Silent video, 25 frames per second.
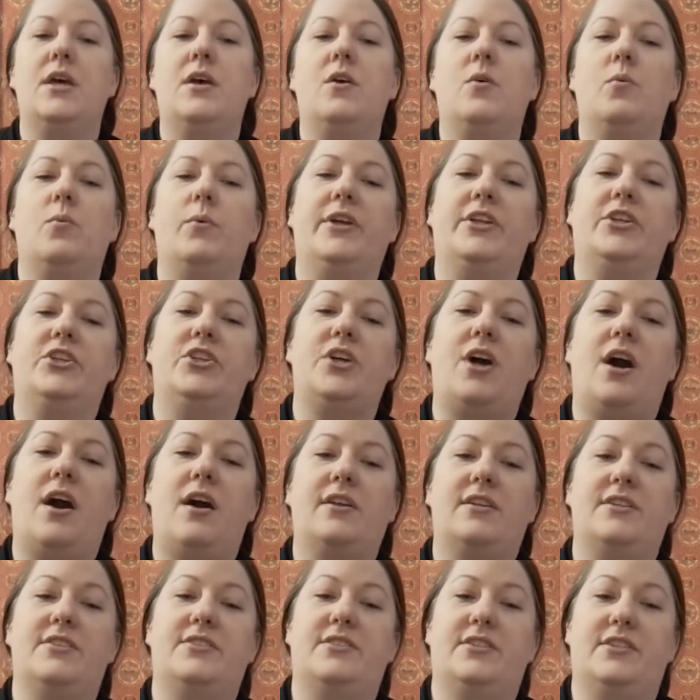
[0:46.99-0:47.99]
which
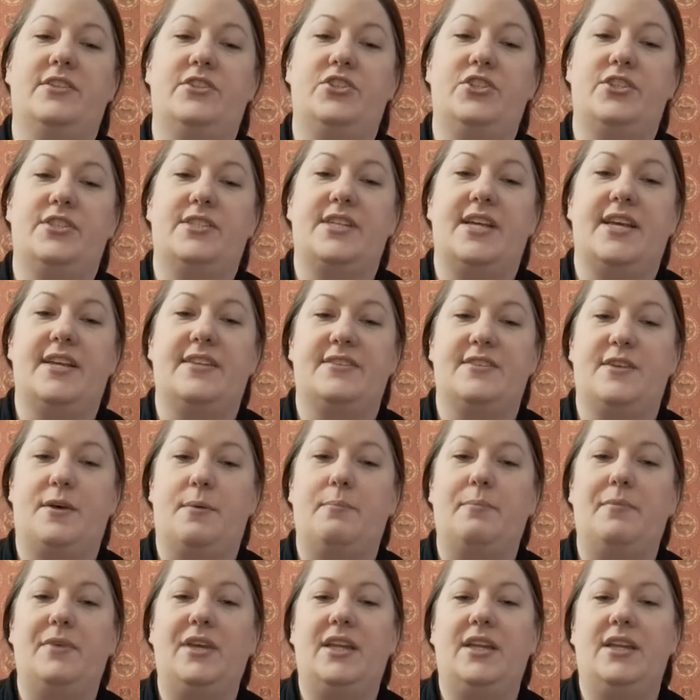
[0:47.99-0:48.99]
honestly just ends up
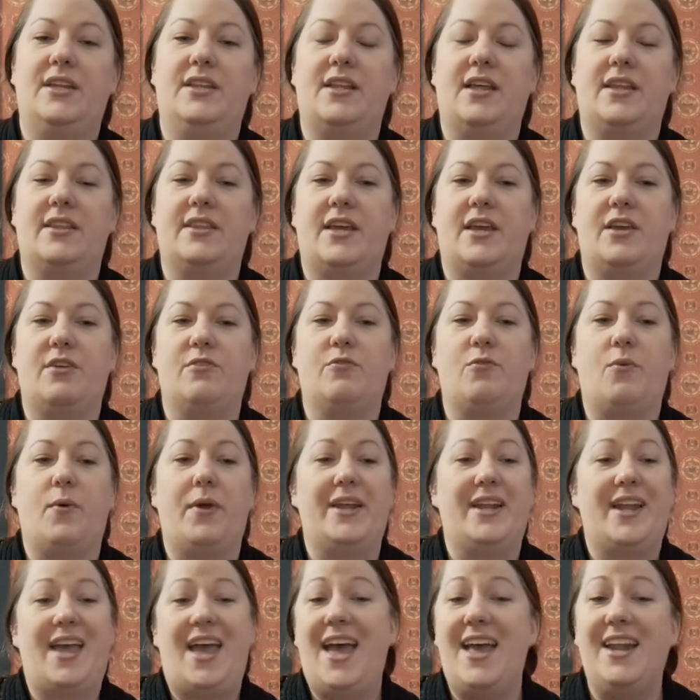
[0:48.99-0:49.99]
meaning that they
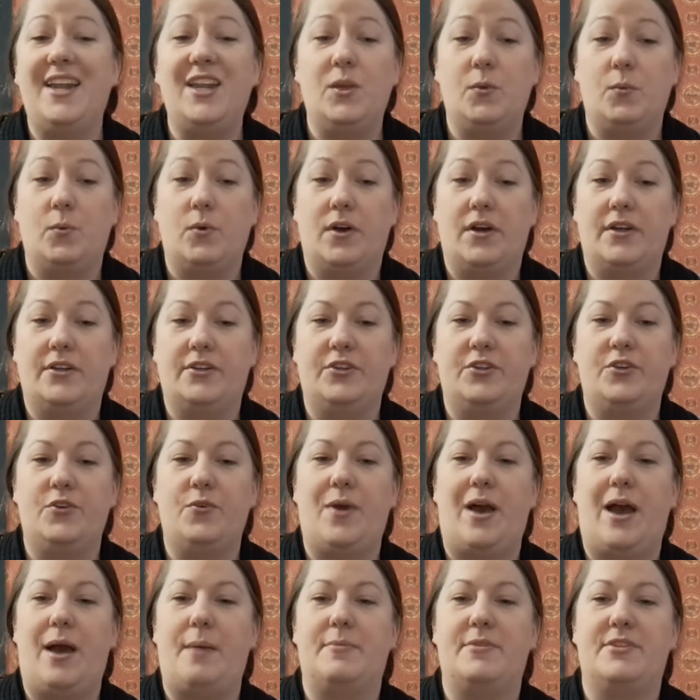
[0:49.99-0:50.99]
avoid anyone who
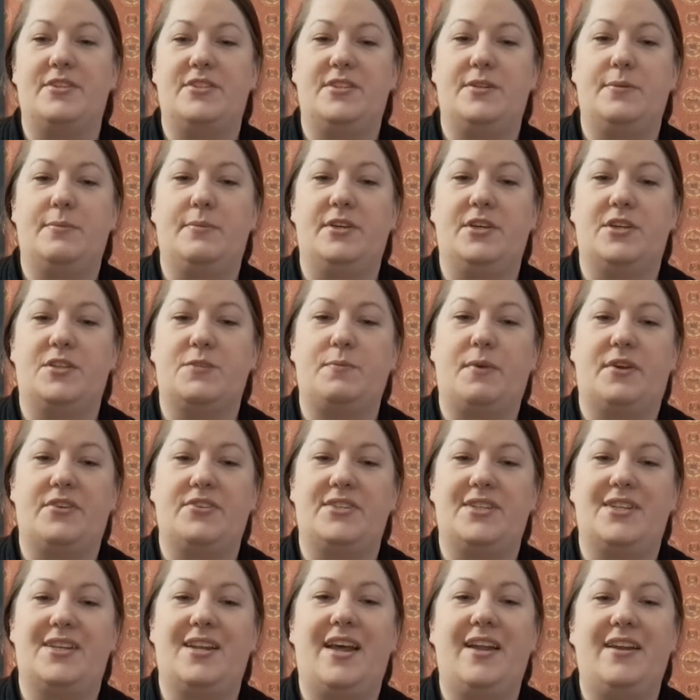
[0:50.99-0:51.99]
happens to be
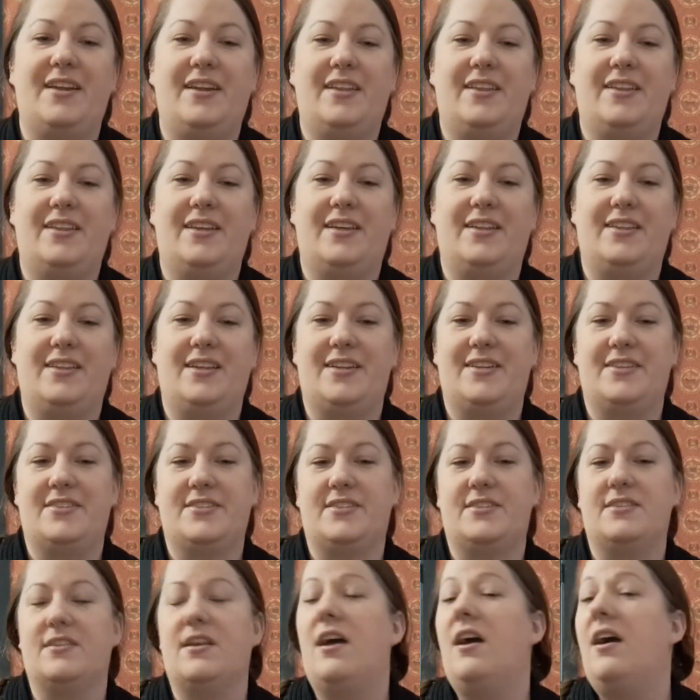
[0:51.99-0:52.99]
expressing anything that
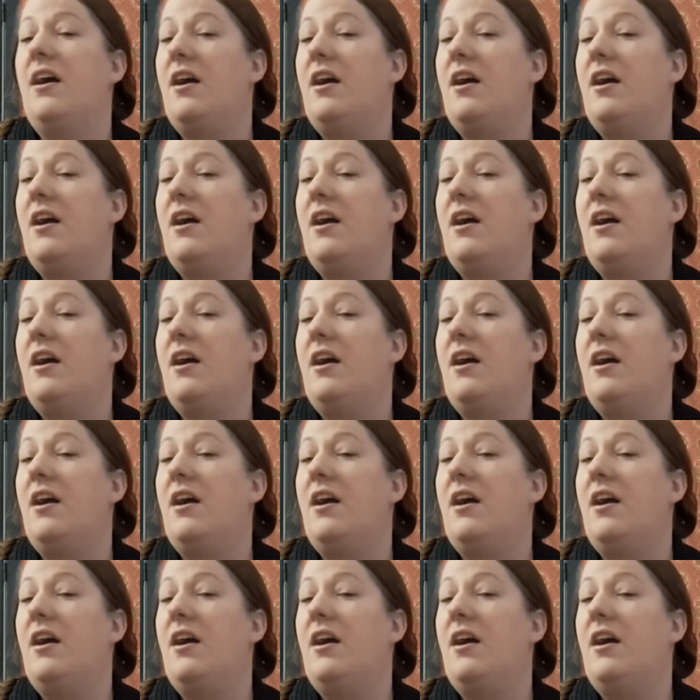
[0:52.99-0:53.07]
isn't